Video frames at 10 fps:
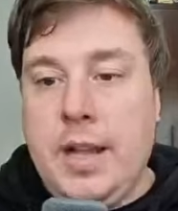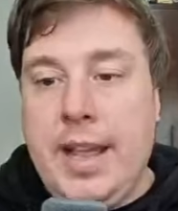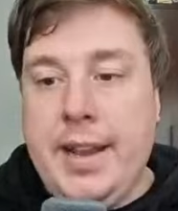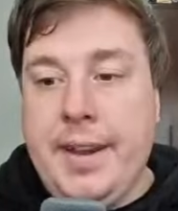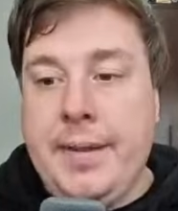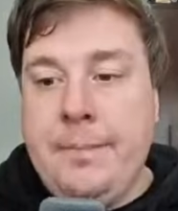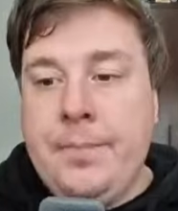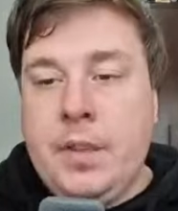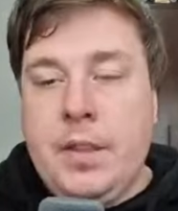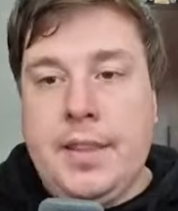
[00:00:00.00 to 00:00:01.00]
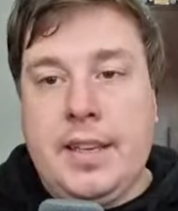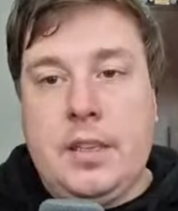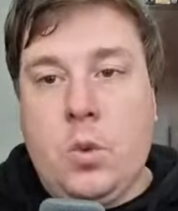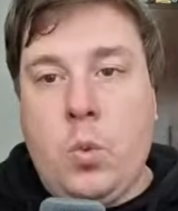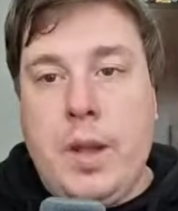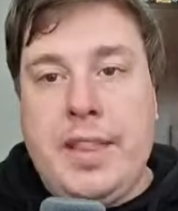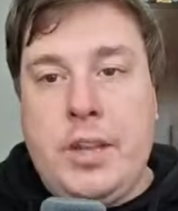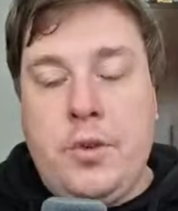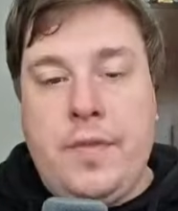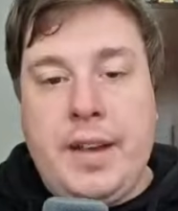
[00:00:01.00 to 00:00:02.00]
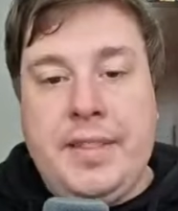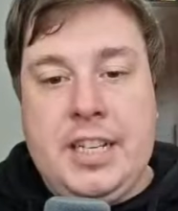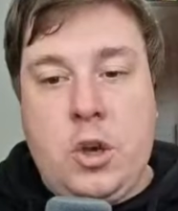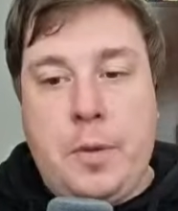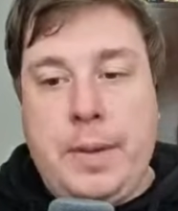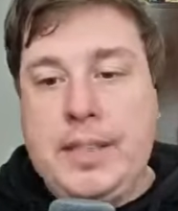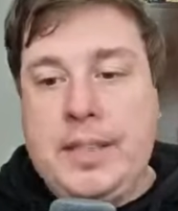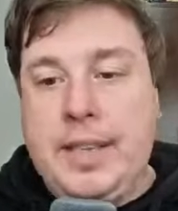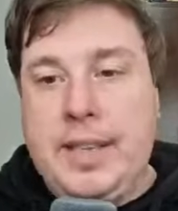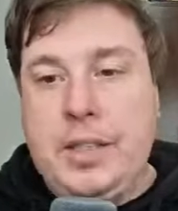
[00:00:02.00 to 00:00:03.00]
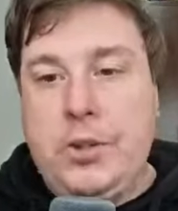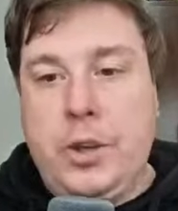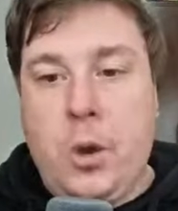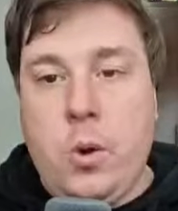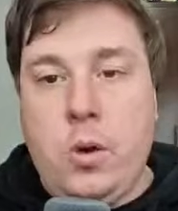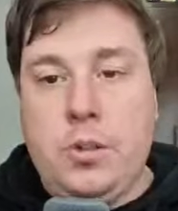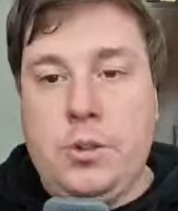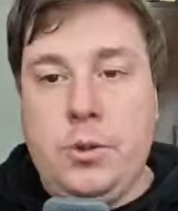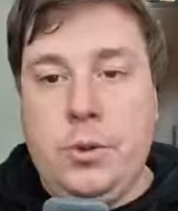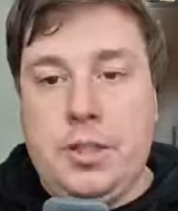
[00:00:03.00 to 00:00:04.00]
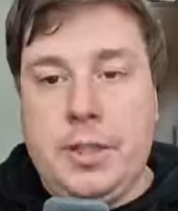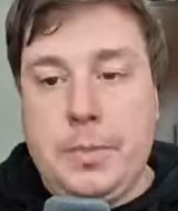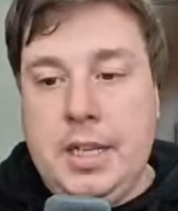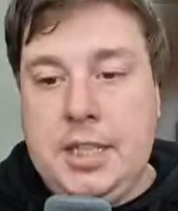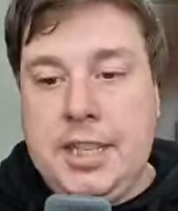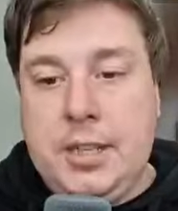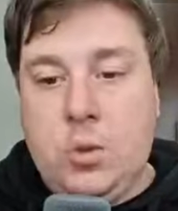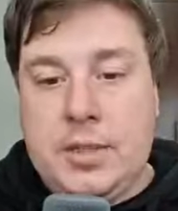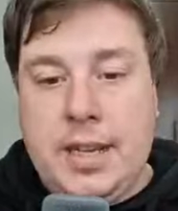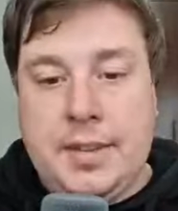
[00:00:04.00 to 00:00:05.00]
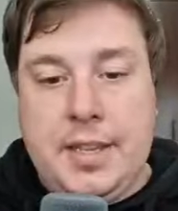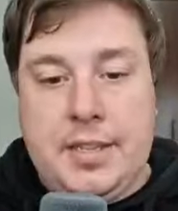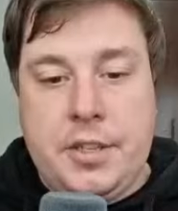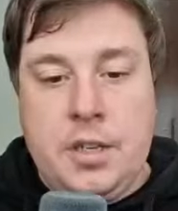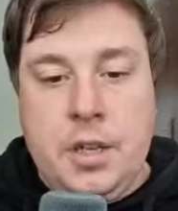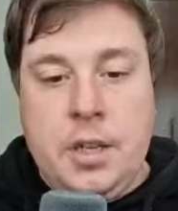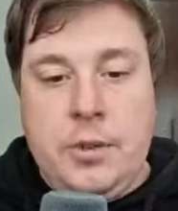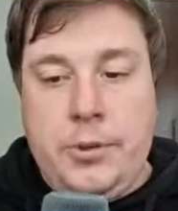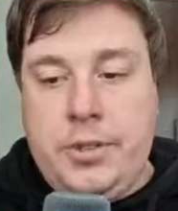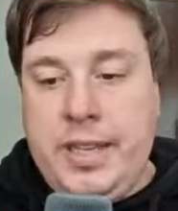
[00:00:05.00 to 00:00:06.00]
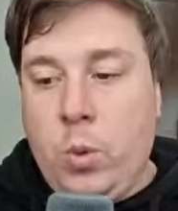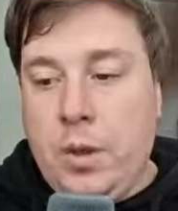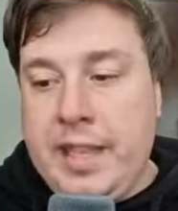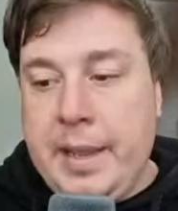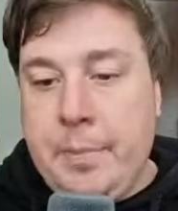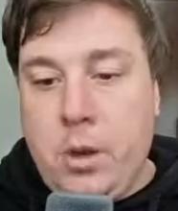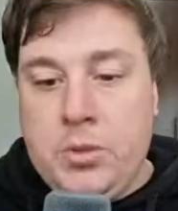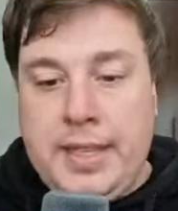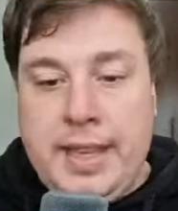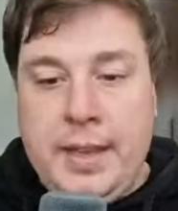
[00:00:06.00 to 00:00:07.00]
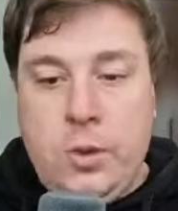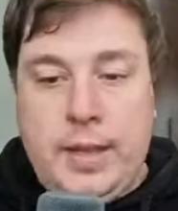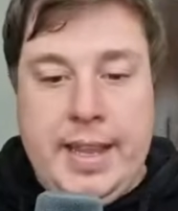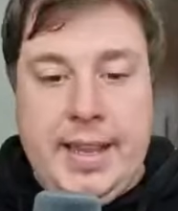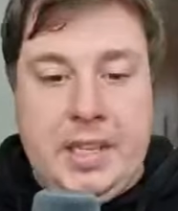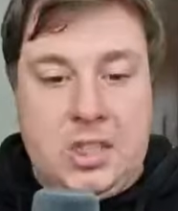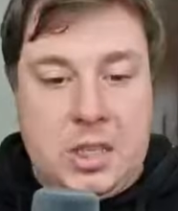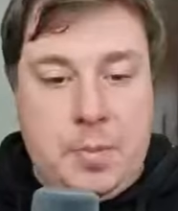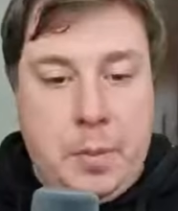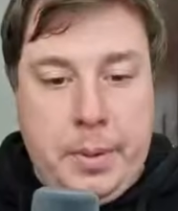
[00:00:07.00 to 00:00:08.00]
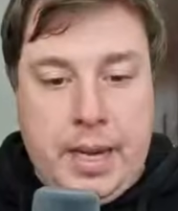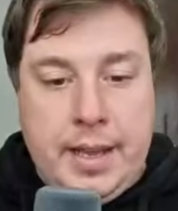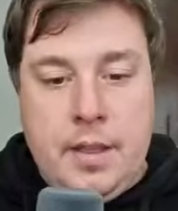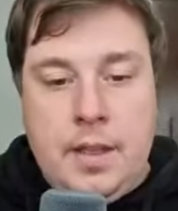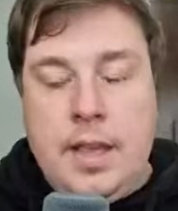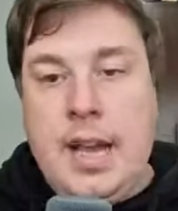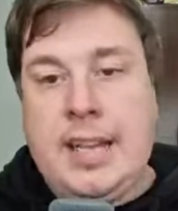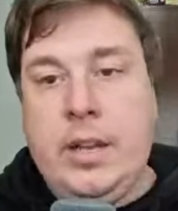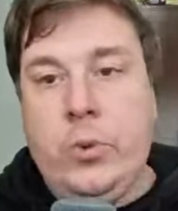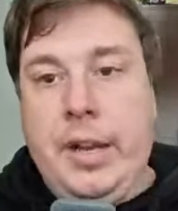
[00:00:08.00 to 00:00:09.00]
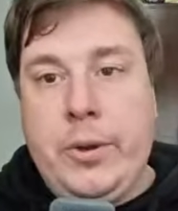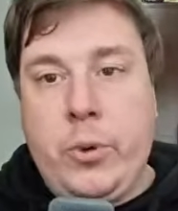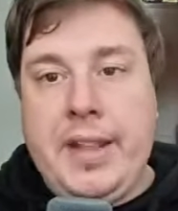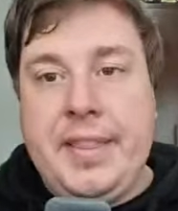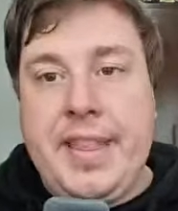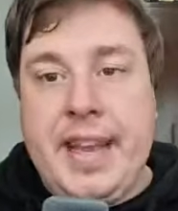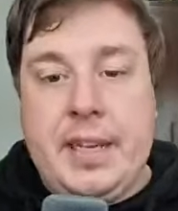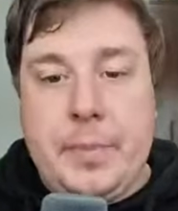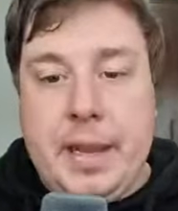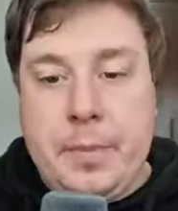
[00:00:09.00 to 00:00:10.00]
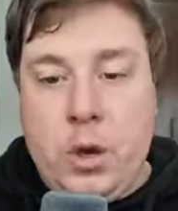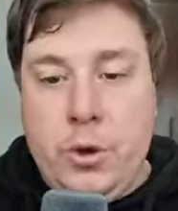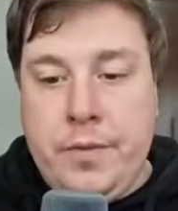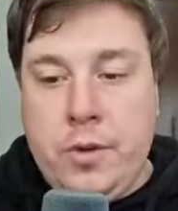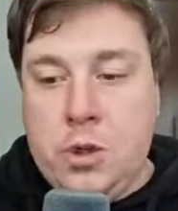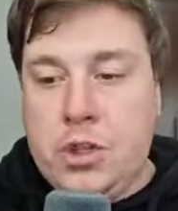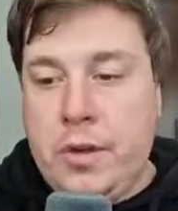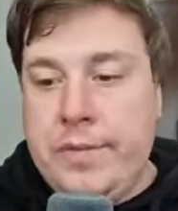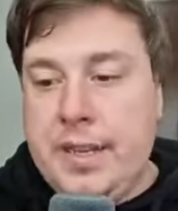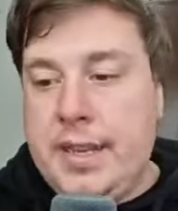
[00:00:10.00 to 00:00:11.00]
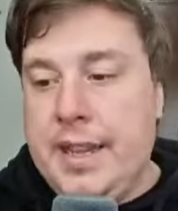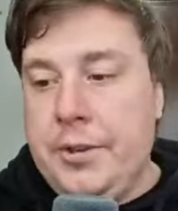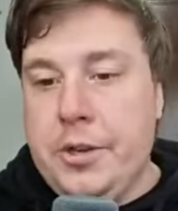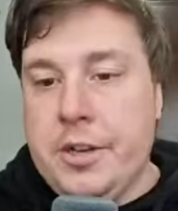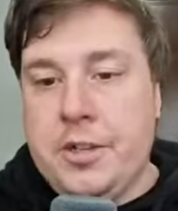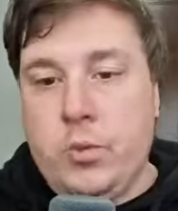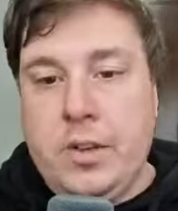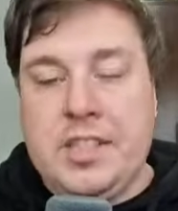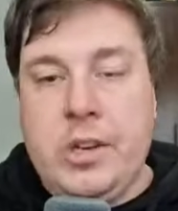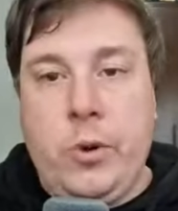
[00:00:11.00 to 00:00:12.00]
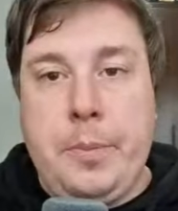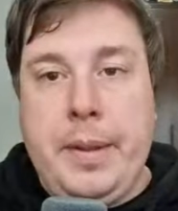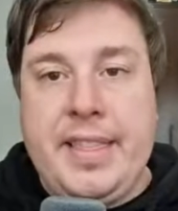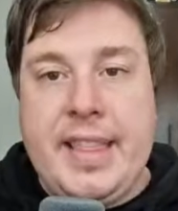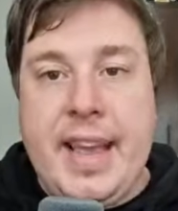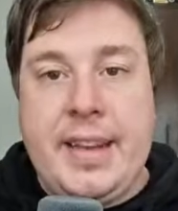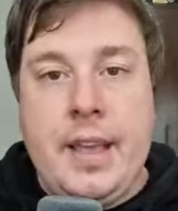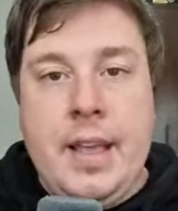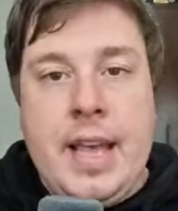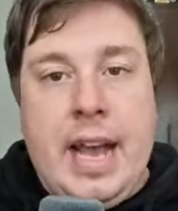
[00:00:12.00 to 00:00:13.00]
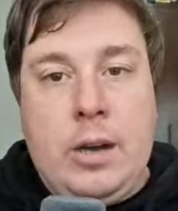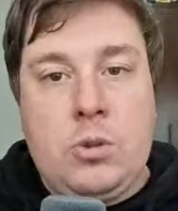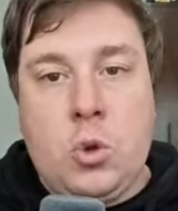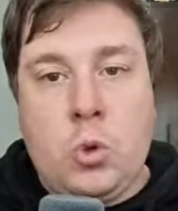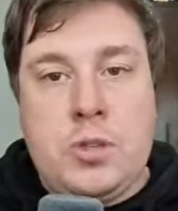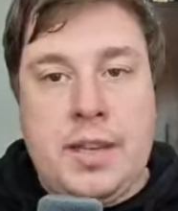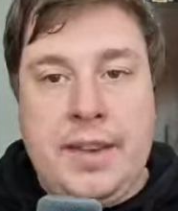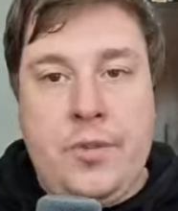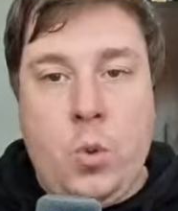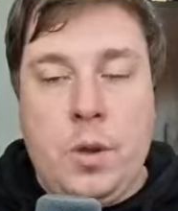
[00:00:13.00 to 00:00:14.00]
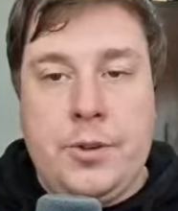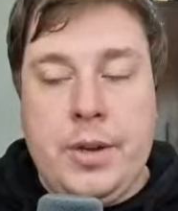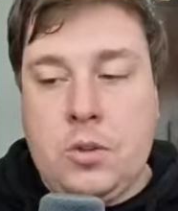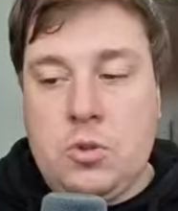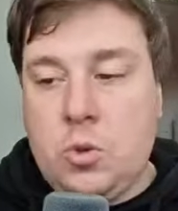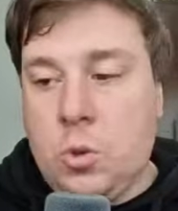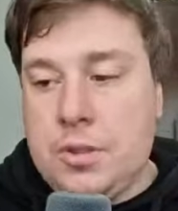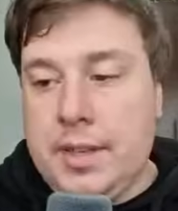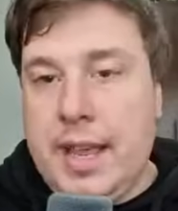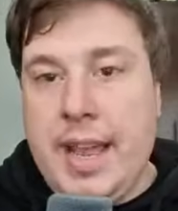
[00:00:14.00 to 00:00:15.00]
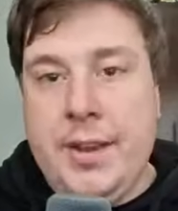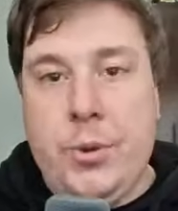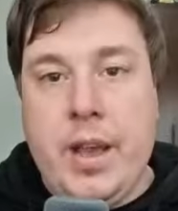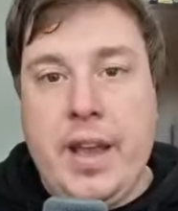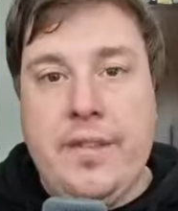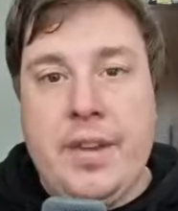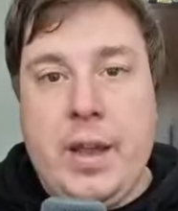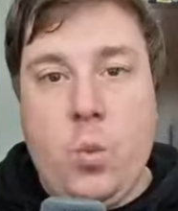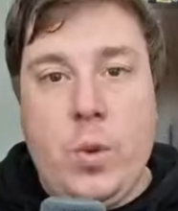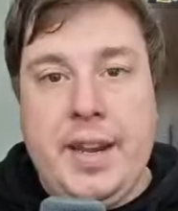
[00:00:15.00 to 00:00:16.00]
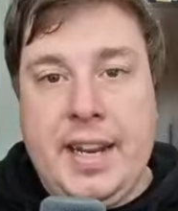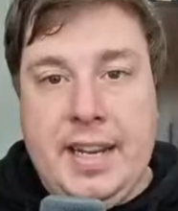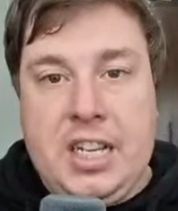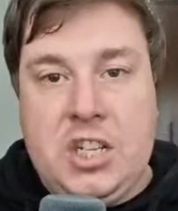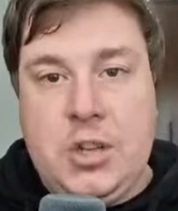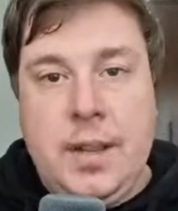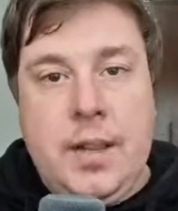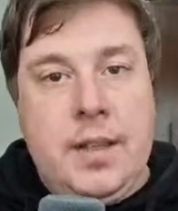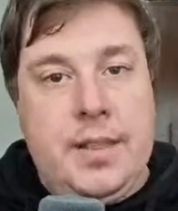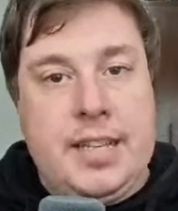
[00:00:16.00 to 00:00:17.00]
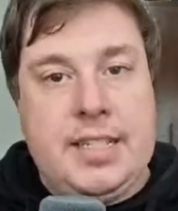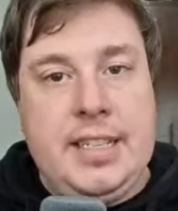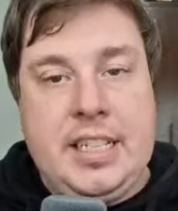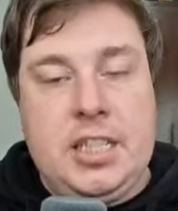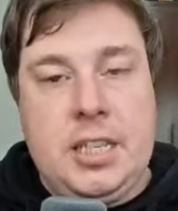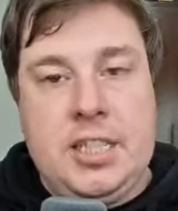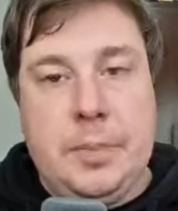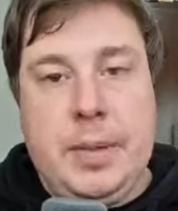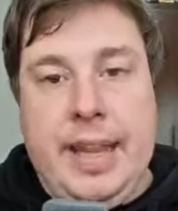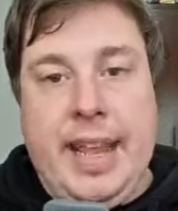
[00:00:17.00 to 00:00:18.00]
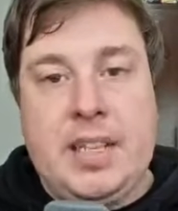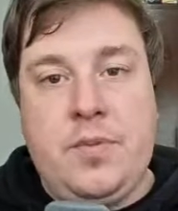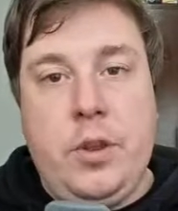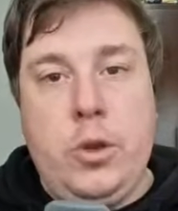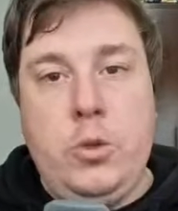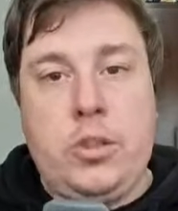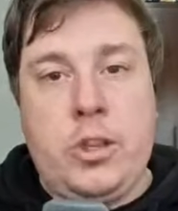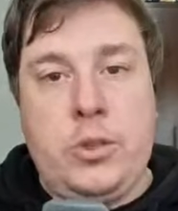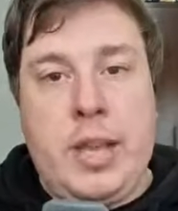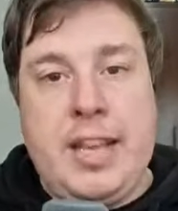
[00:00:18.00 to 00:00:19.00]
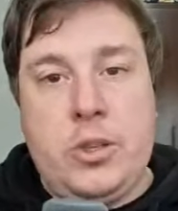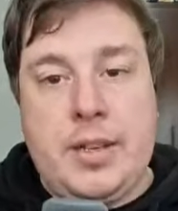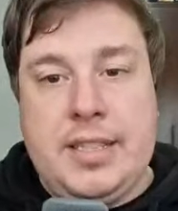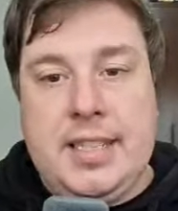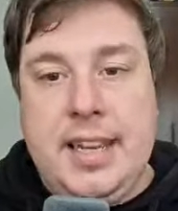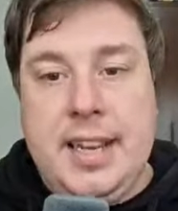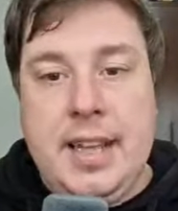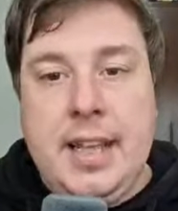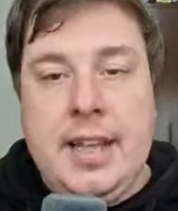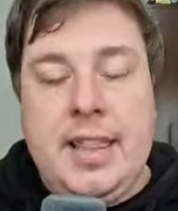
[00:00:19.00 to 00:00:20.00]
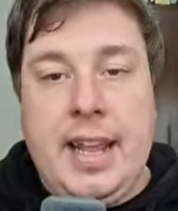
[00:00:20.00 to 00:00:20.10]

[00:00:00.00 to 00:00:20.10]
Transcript: And the way that you find these topics is you go onto similar channels like this, you see what they're posting. Okay, is this popular? I can recreate that, make my own version of it, and you just rinse and repeat that. Outsource it if you want to outsource it, and you have a winning niche. This niche simply gets views because, as you can see, they're